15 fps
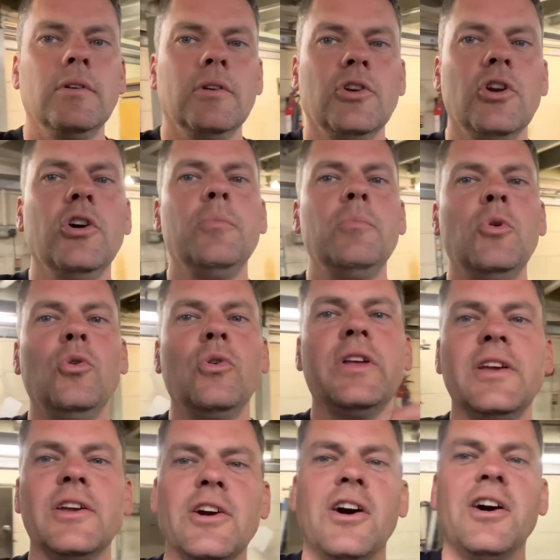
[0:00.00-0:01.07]
Good
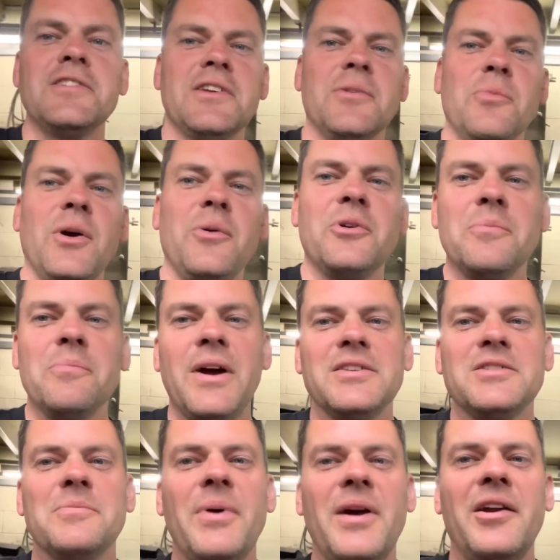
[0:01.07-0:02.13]
morning guys and welcome back
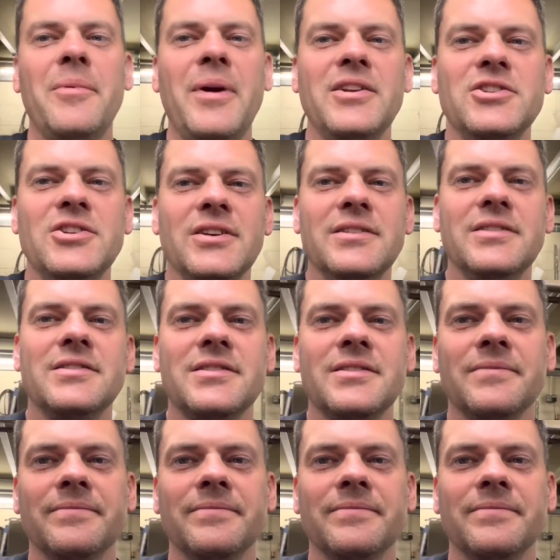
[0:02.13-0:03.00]
to Bareham Engines.